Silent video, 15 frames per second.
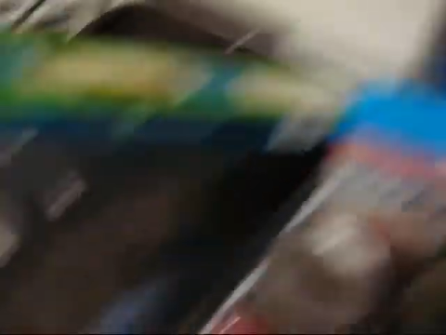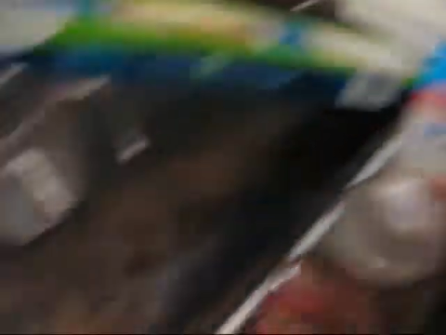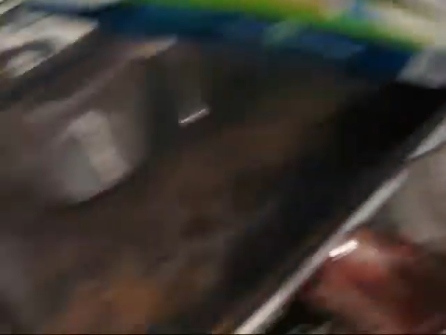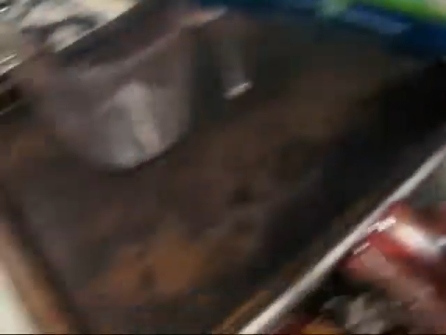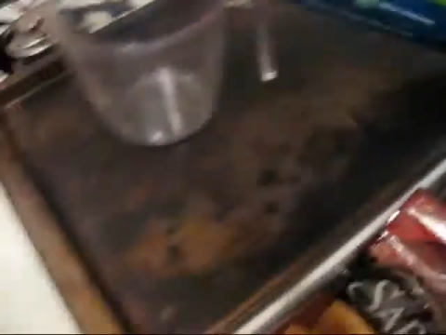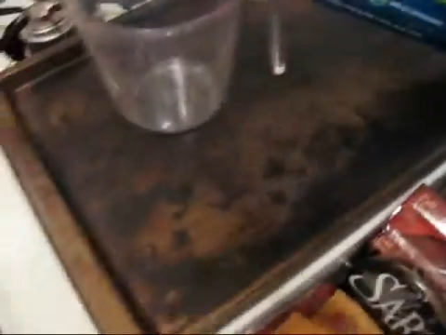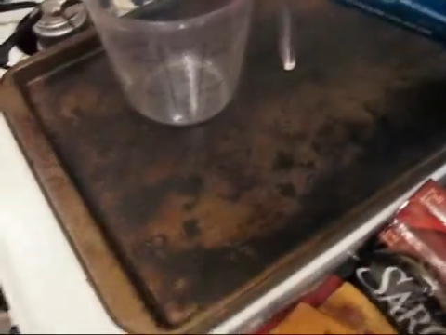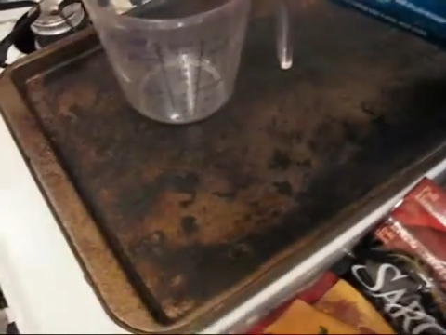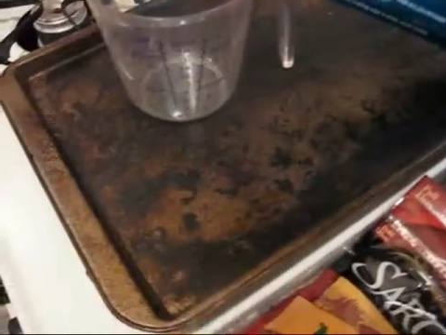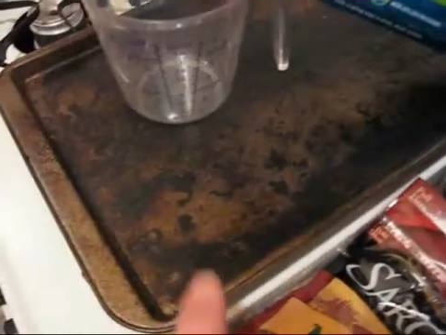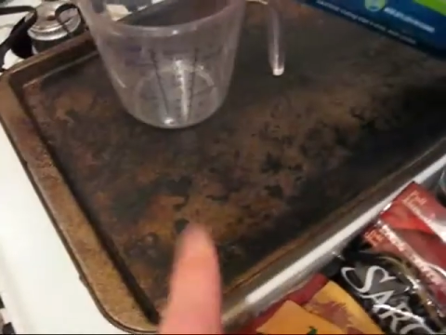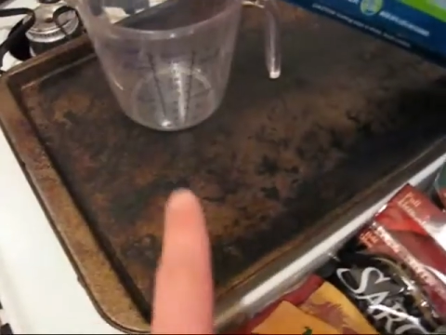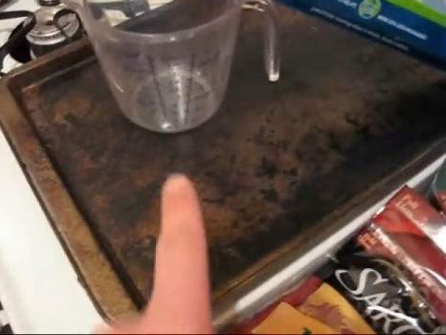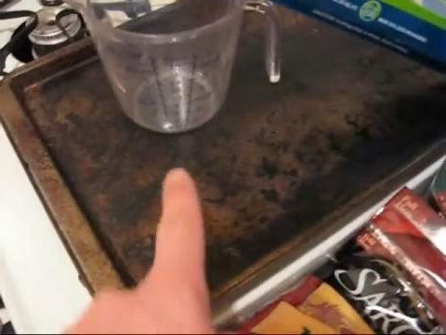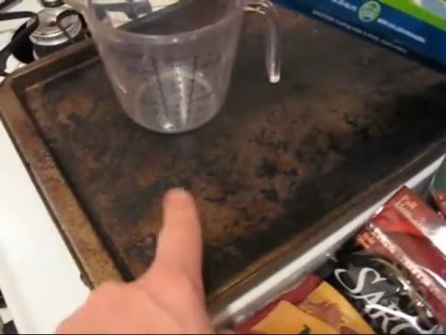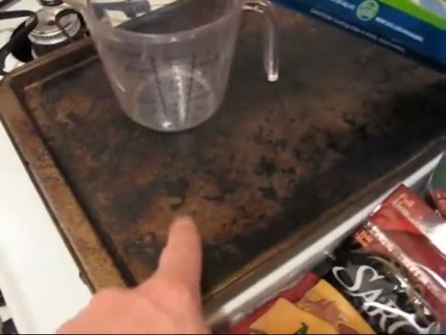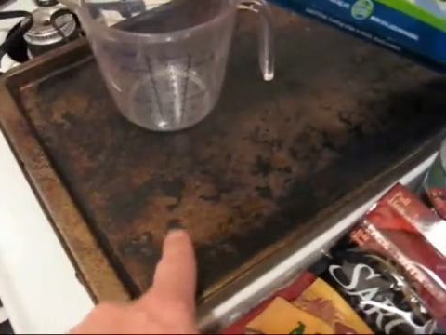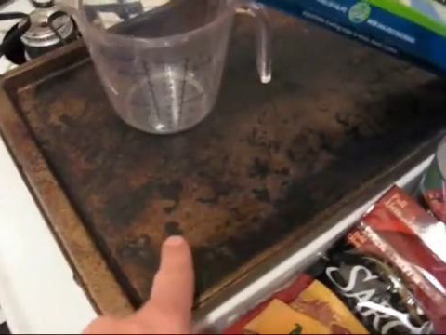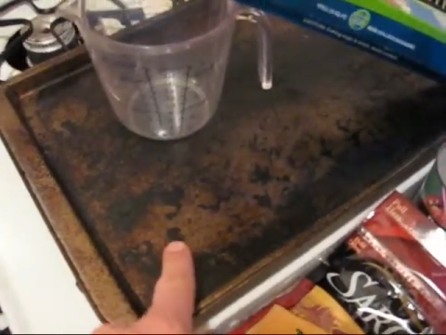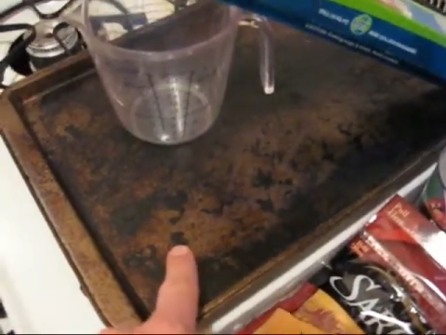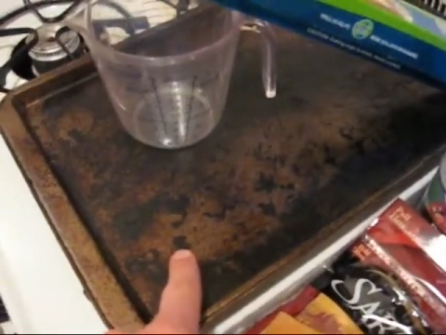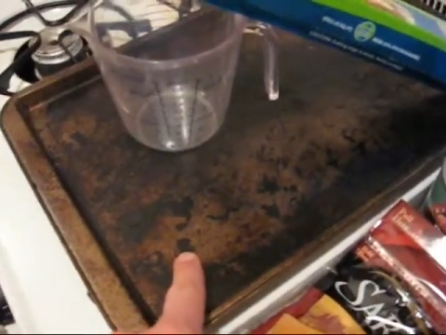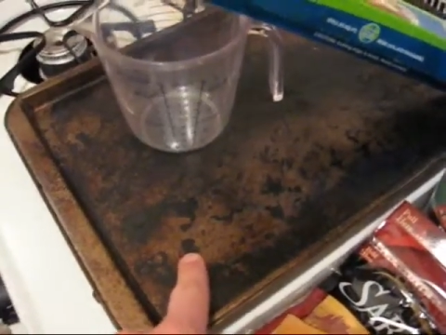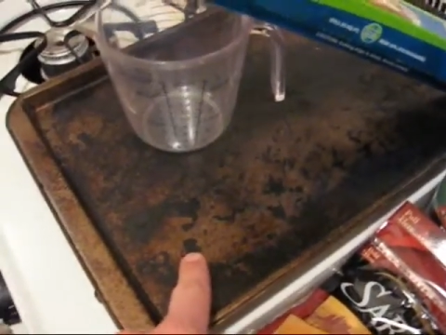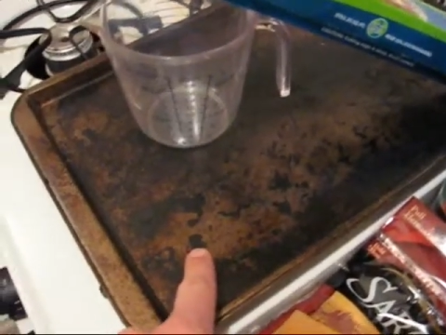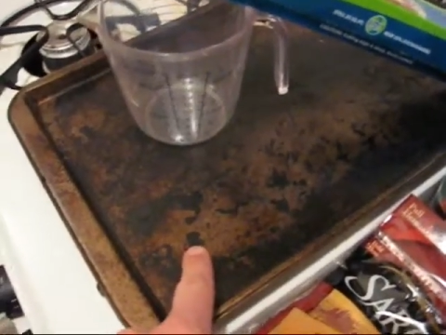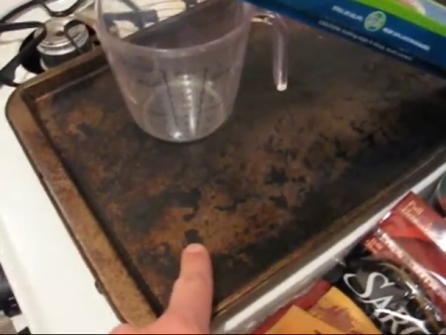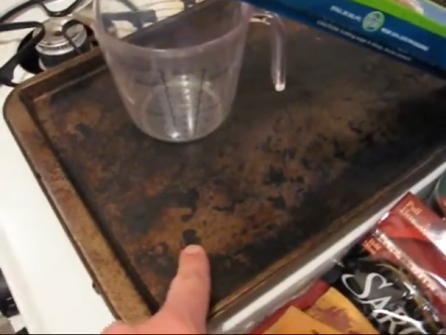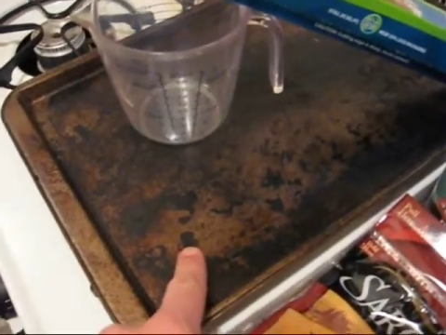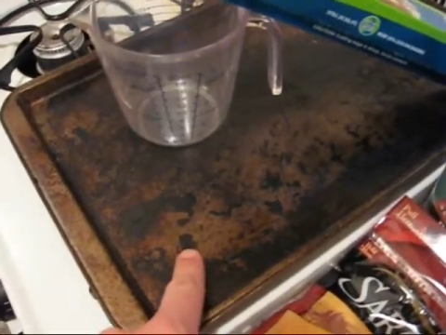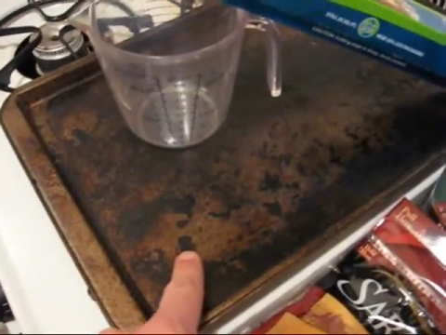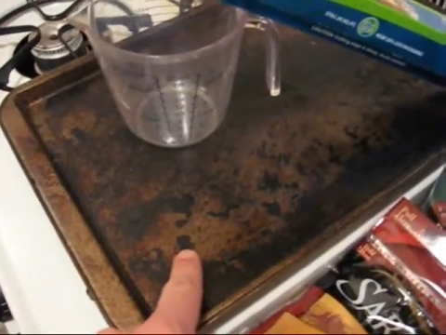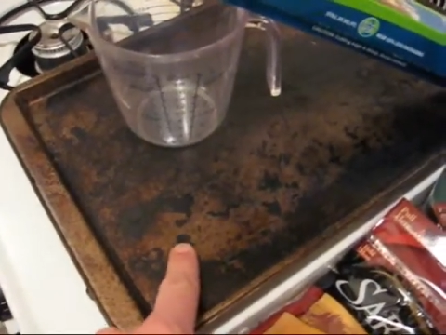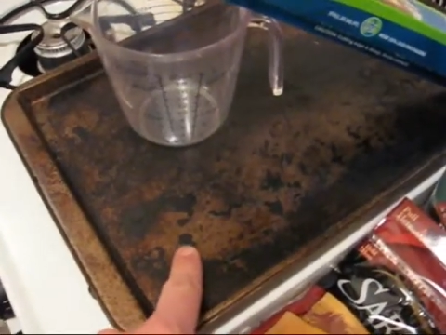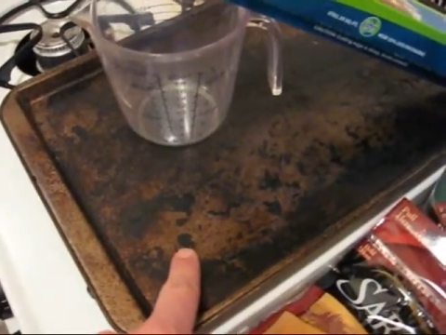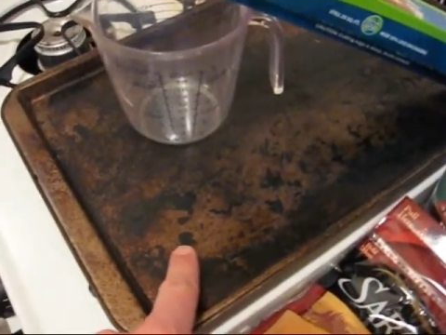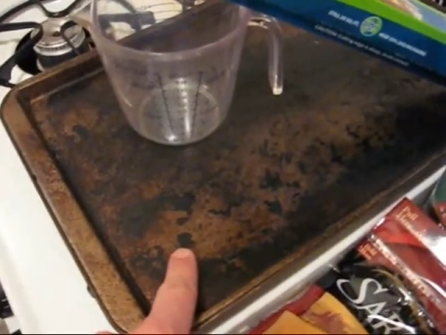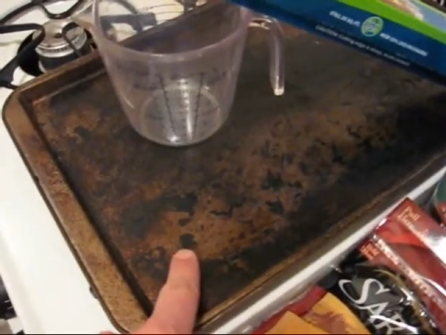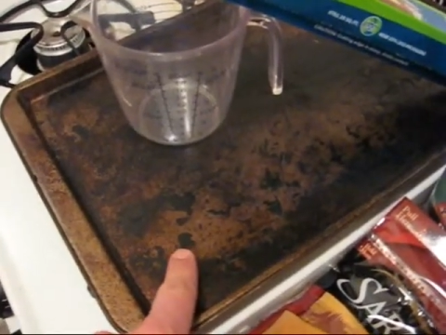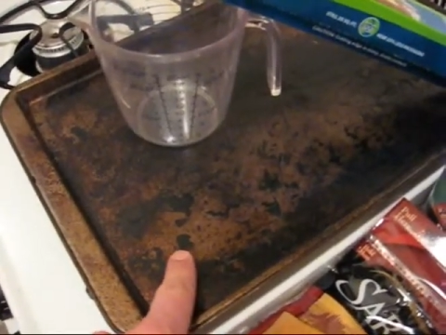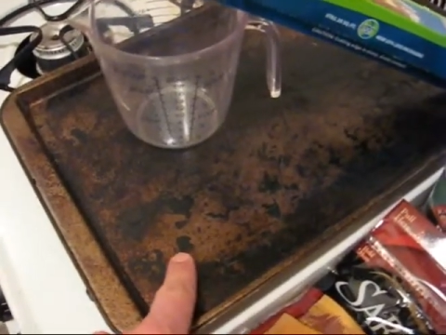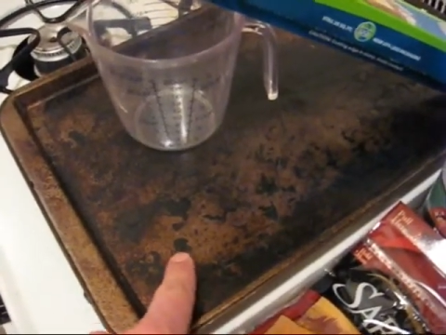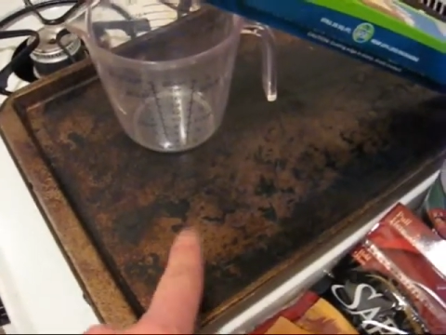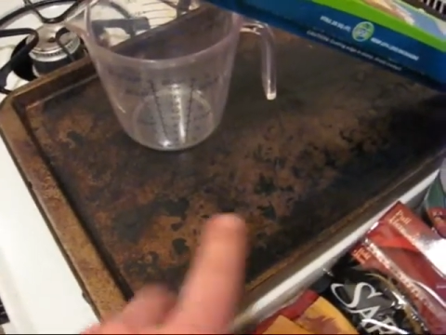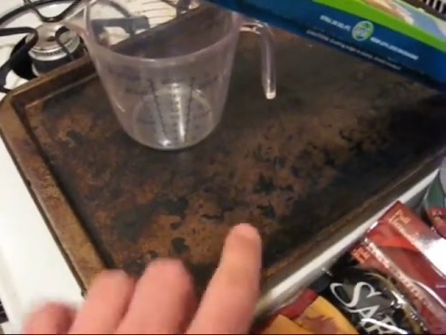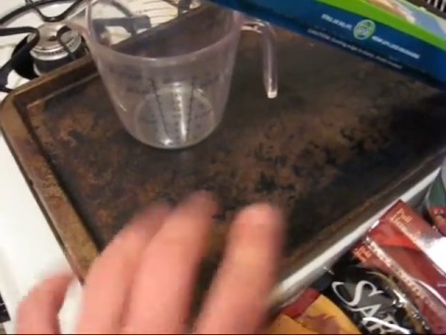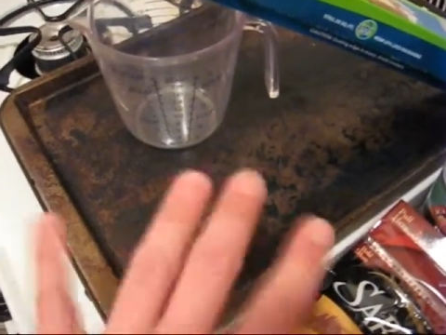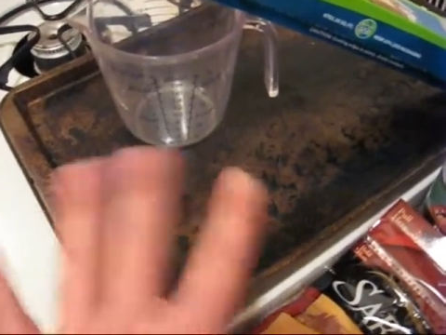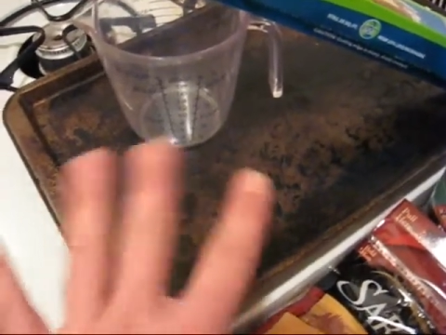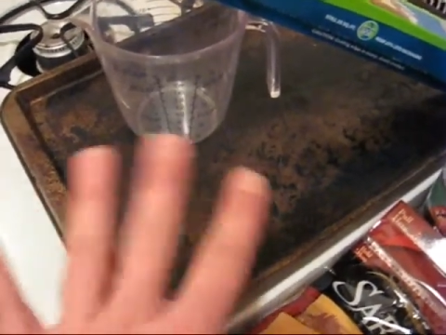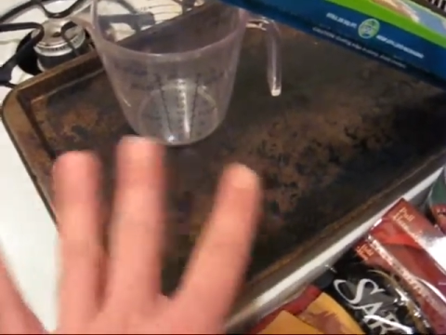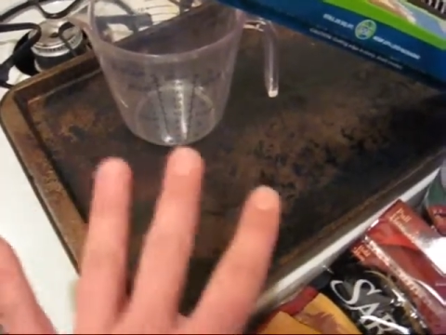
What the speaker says: (no speaker visible)